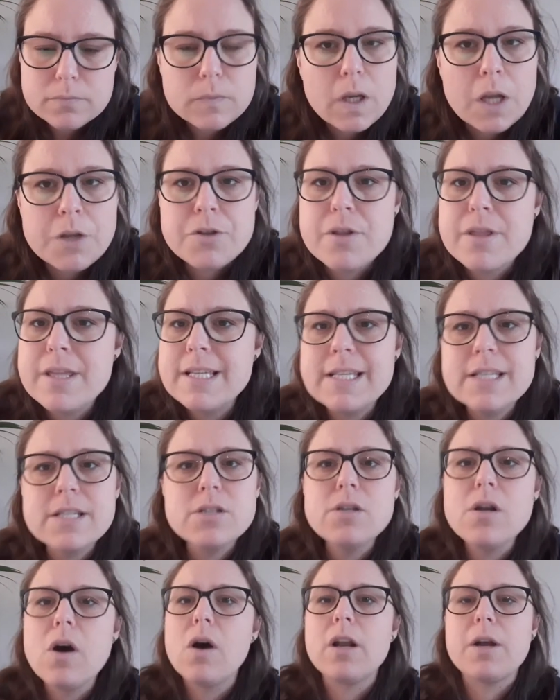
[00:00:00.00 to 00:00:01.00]
So this is
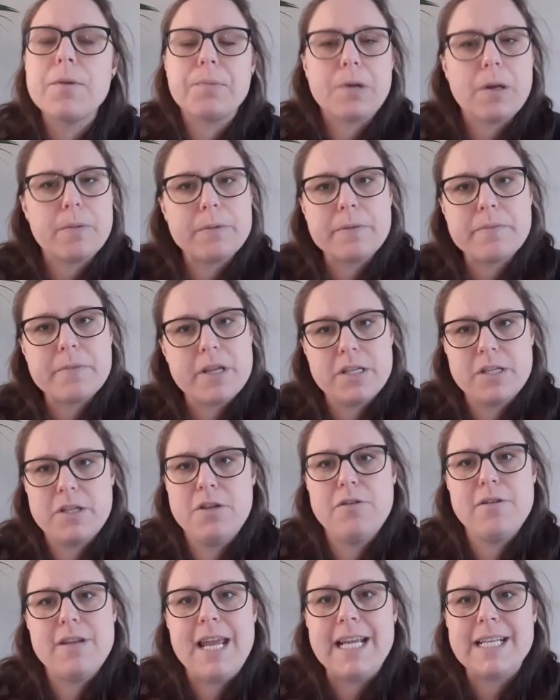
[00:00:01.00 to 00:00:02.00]
not a problem that's
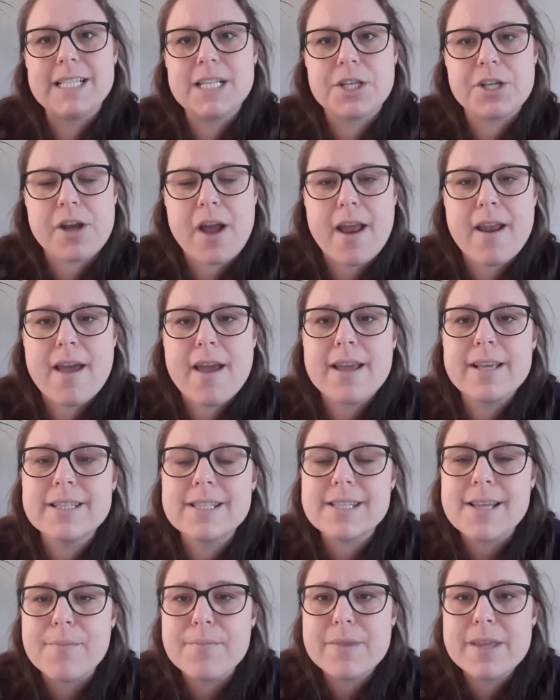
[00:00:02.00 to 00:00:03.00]
unique to China. It's
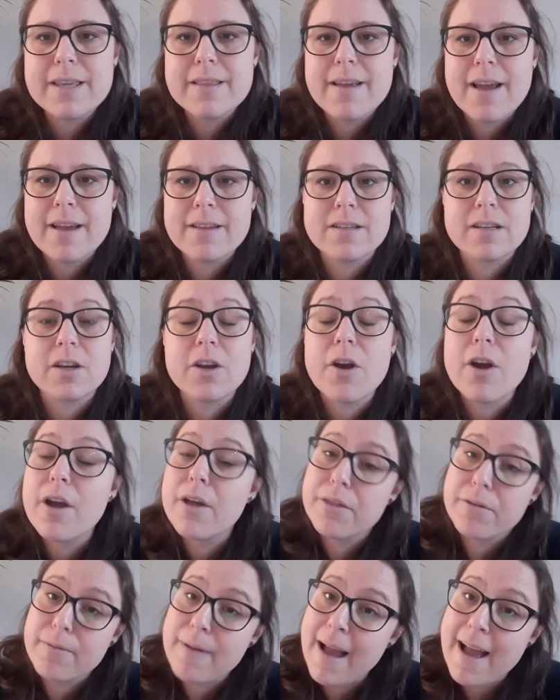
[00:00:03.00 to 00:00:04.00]
something that has
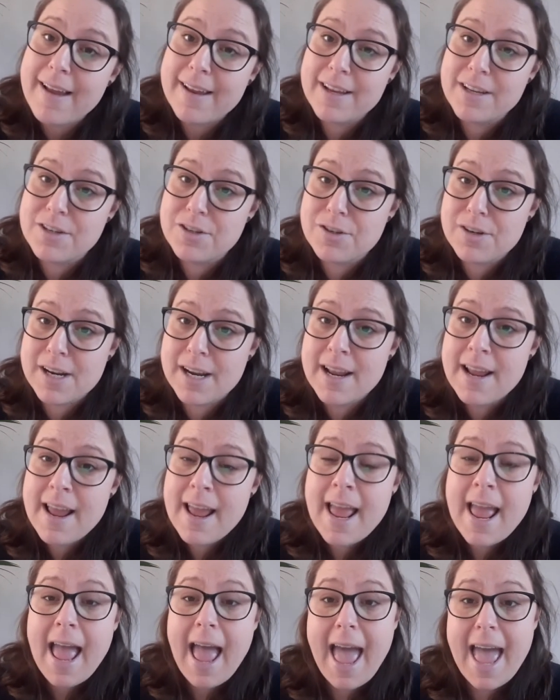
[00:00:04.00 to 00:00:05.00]
occurred throughout history
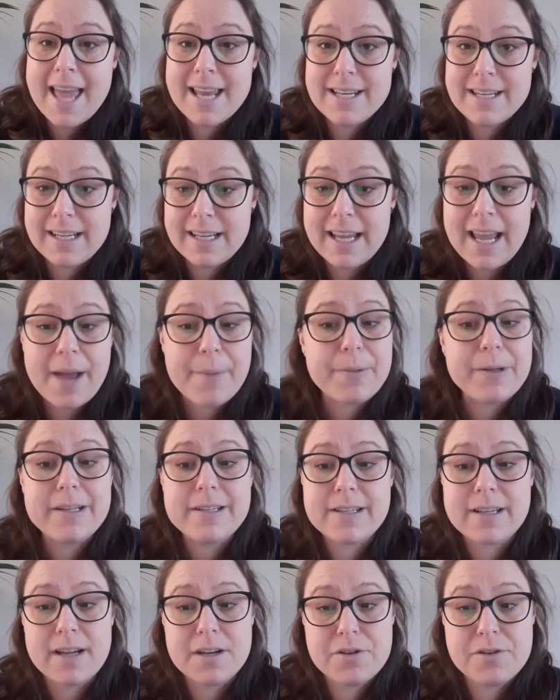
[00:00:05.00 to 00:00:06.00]
and in
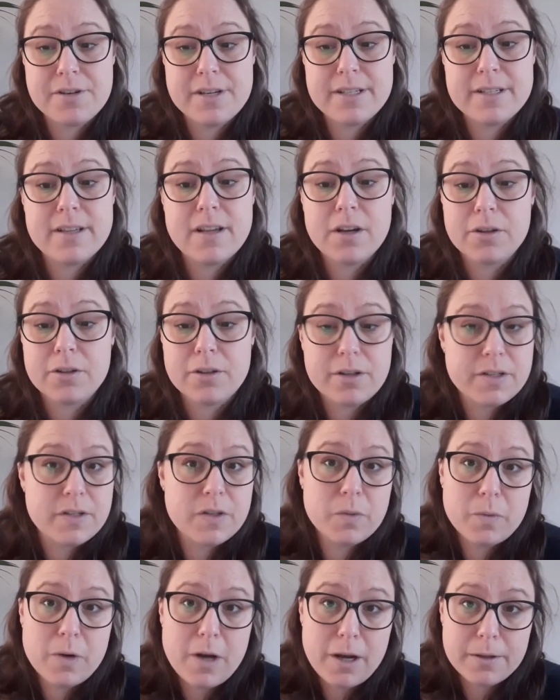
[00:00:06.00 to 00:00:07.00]
capitalist countries across
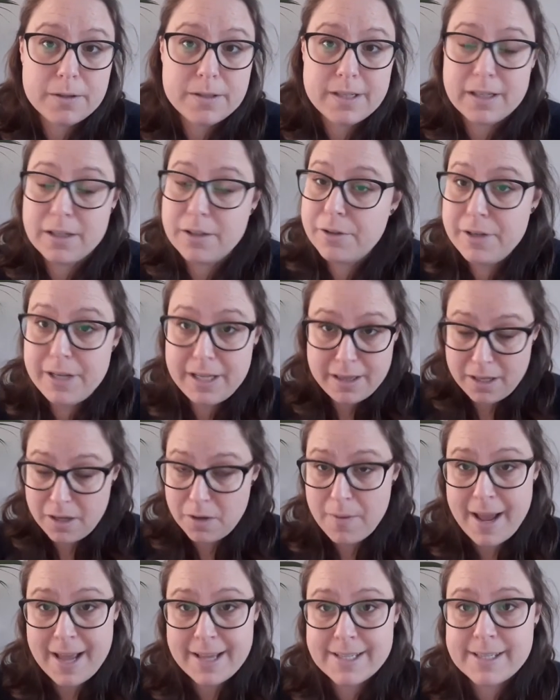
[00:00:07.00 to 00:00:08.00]
the world, including the
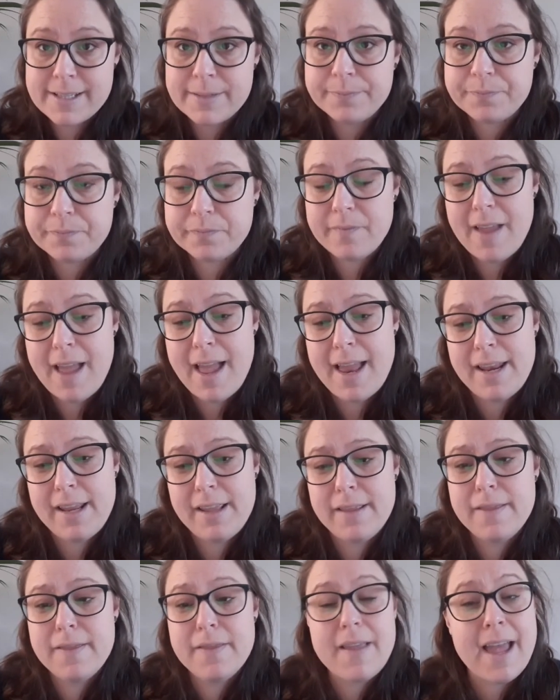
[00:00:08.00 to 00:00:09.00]
US and
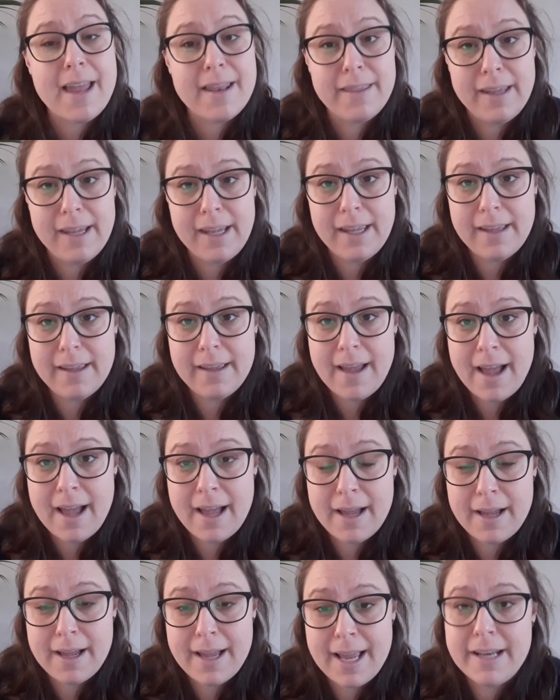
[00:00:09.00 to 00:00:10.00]

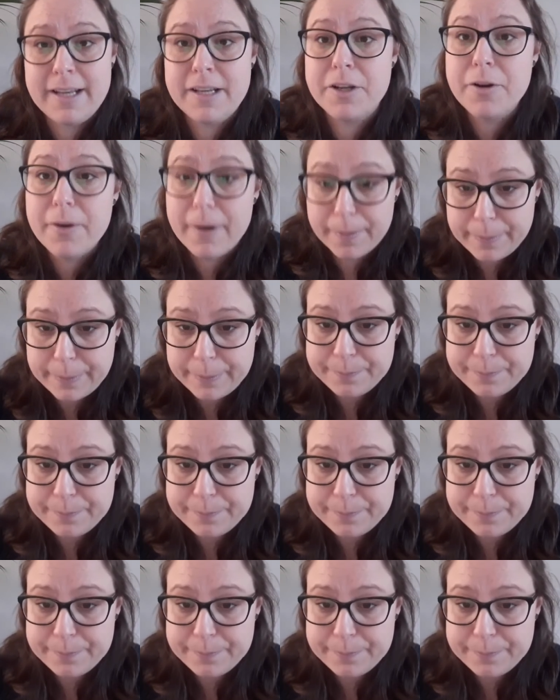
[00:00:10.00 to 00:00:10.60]
in Europe.